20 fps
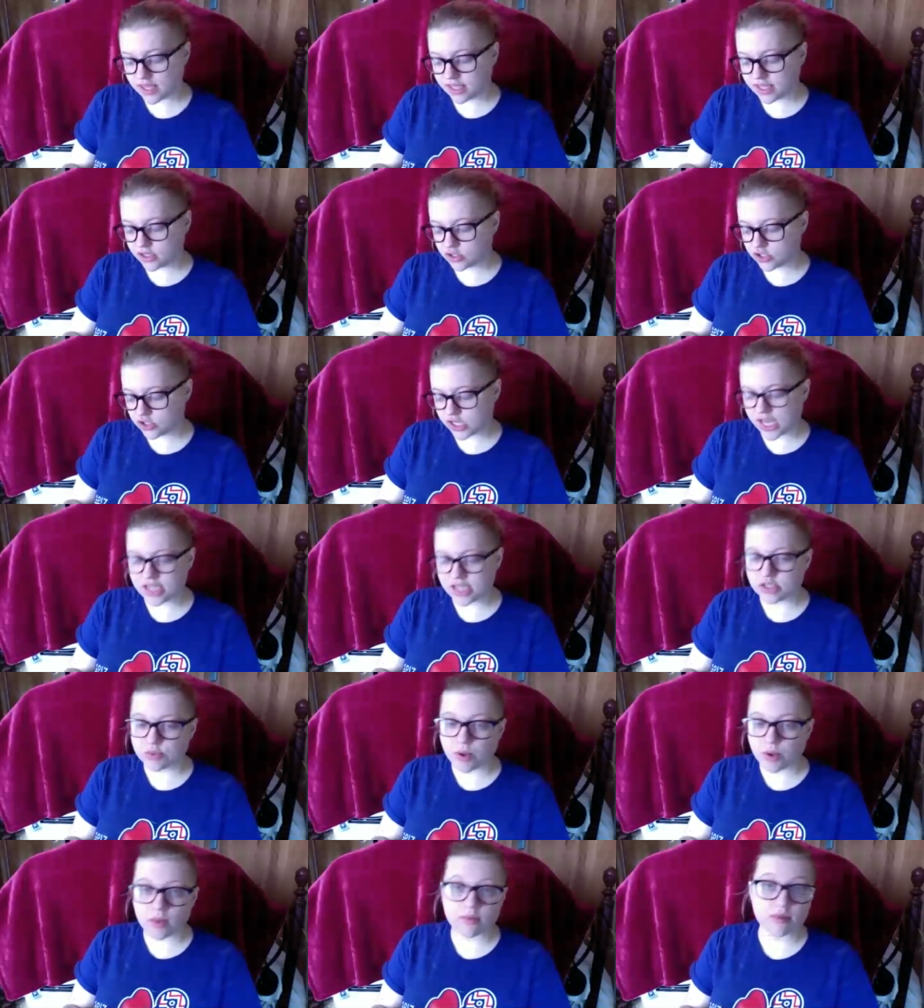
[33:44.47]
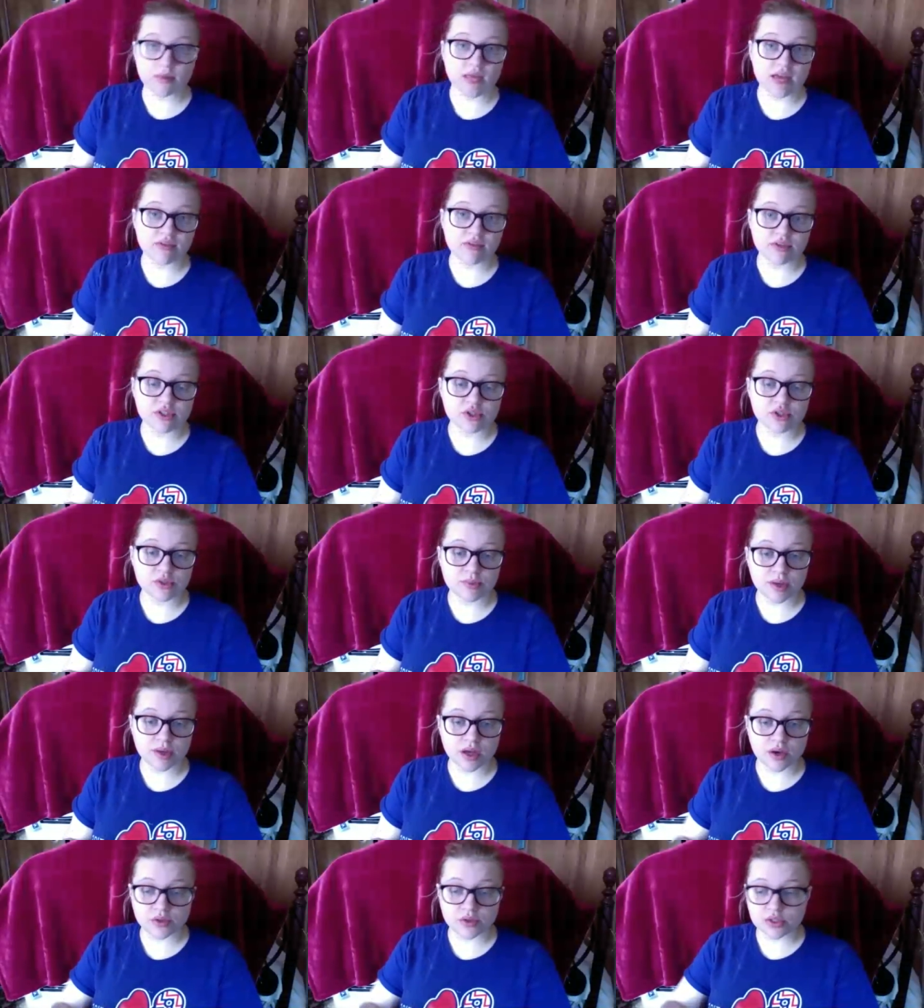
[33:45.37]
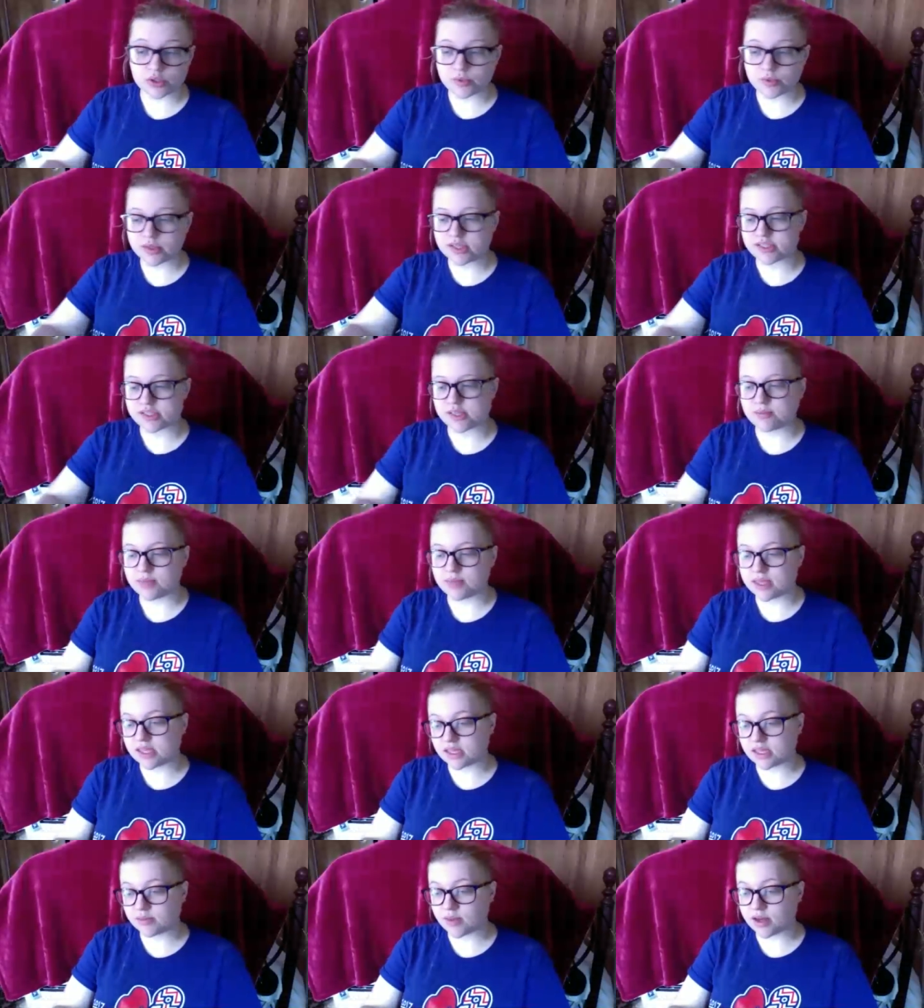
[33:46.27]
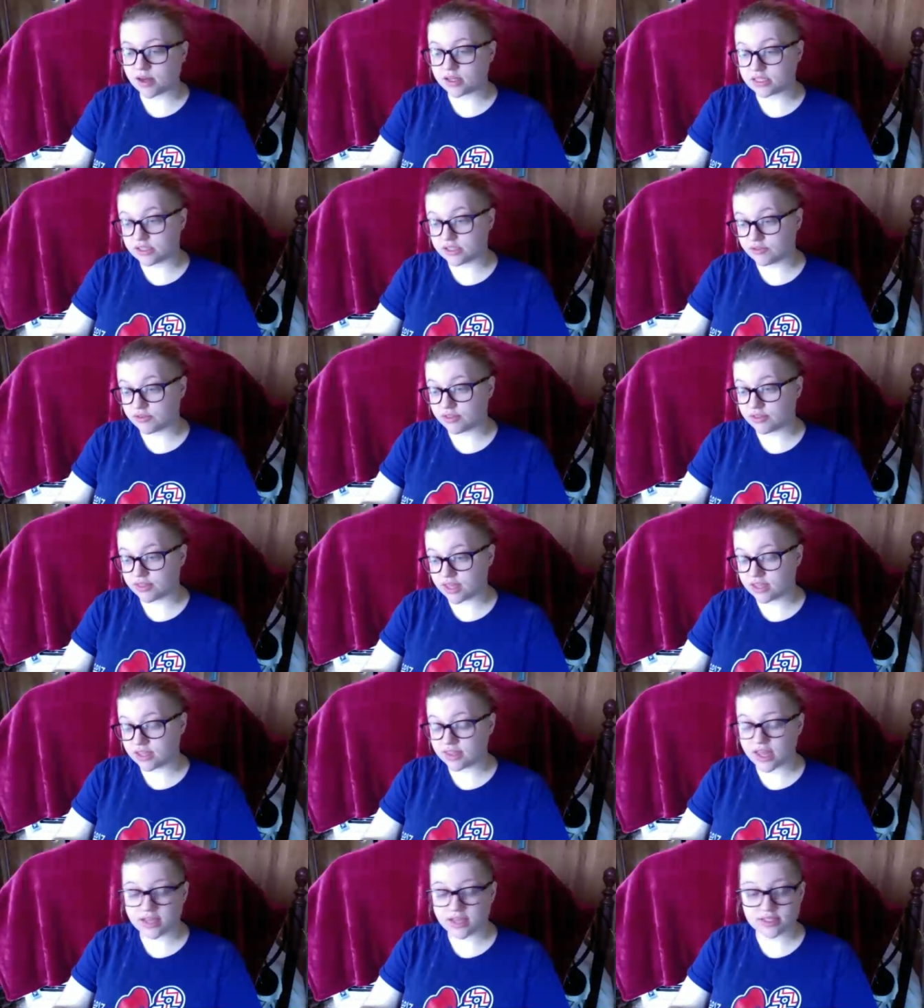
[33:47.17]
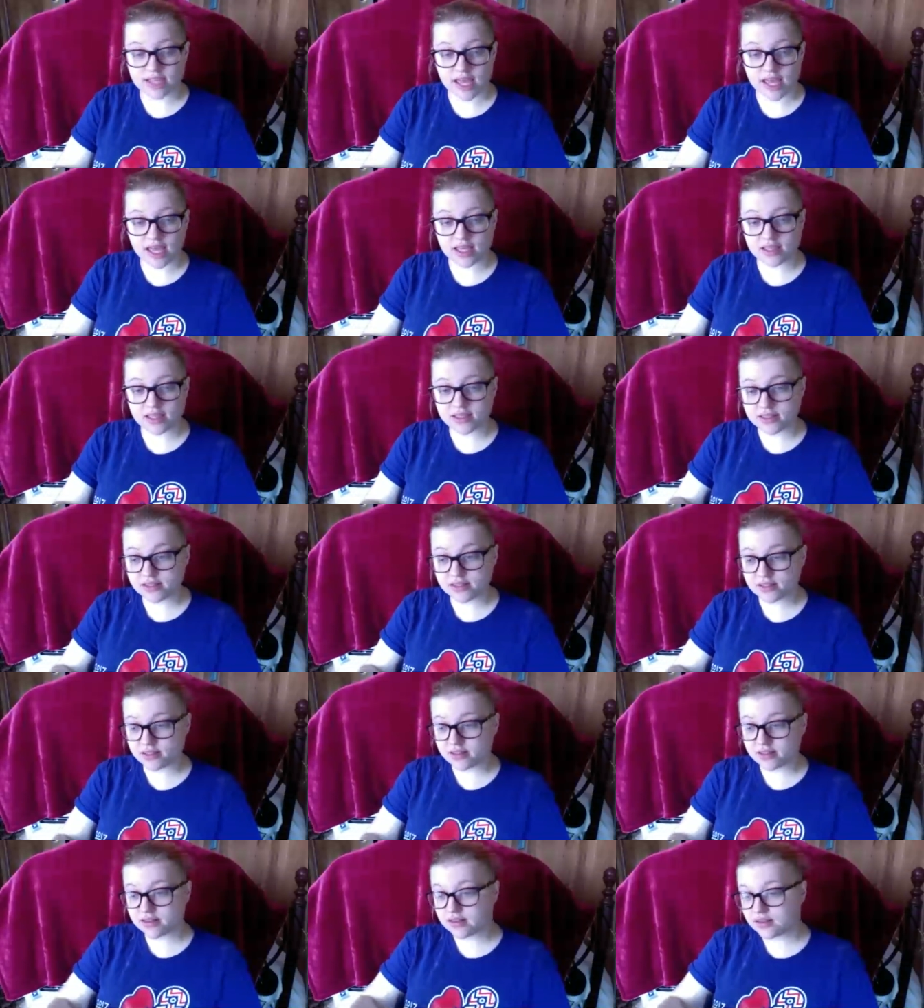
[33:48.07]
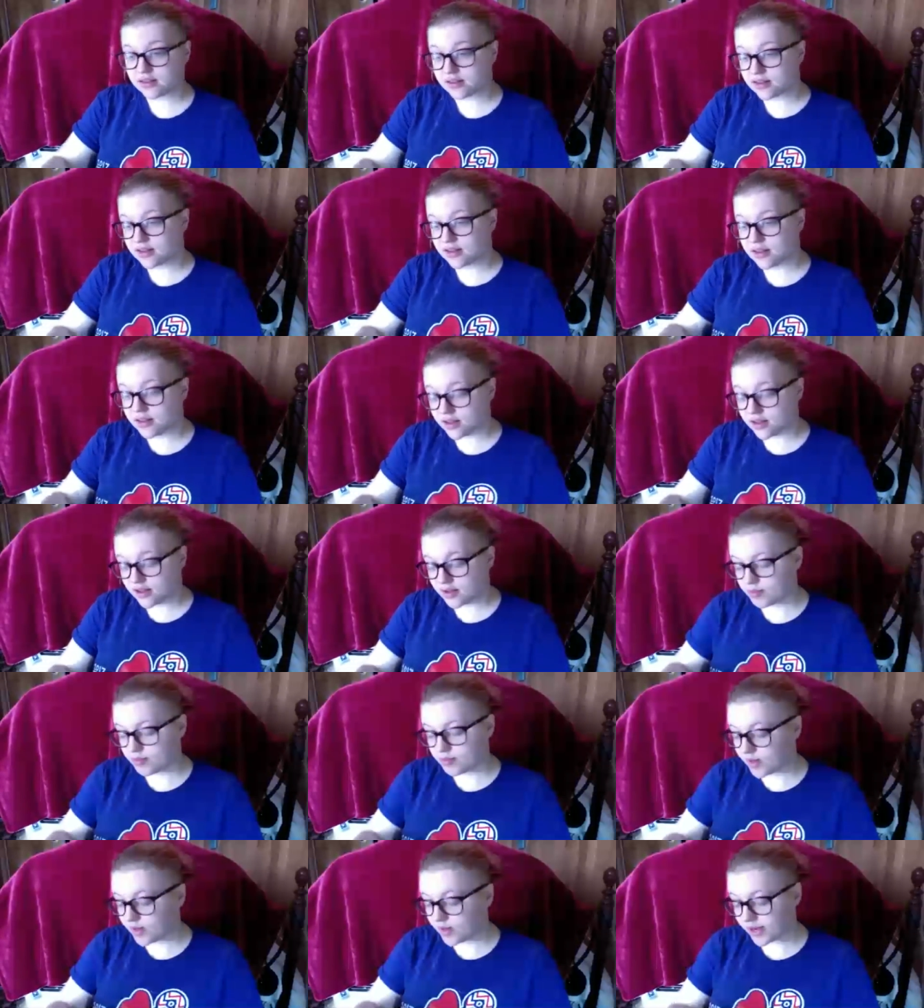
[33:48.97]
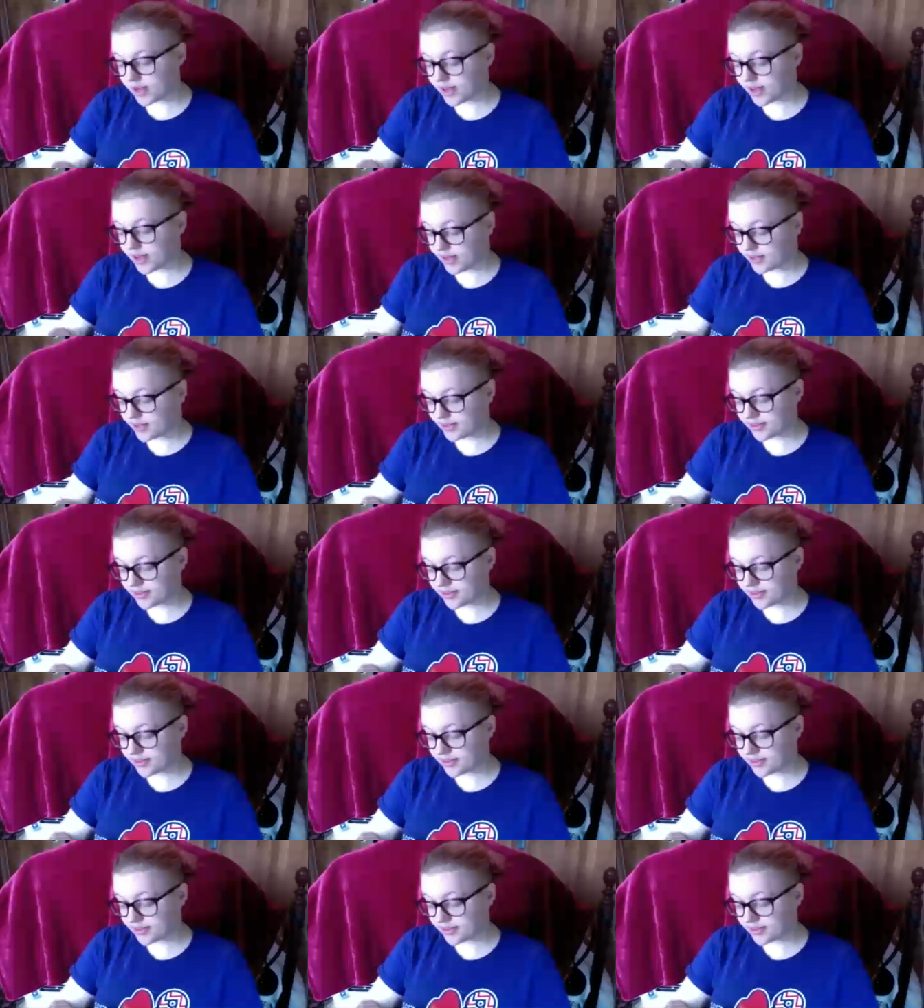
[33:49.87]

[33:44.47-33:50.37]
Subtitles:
Like, it'll change probably every stream I go to because I'm thinking about a different thing that day. But,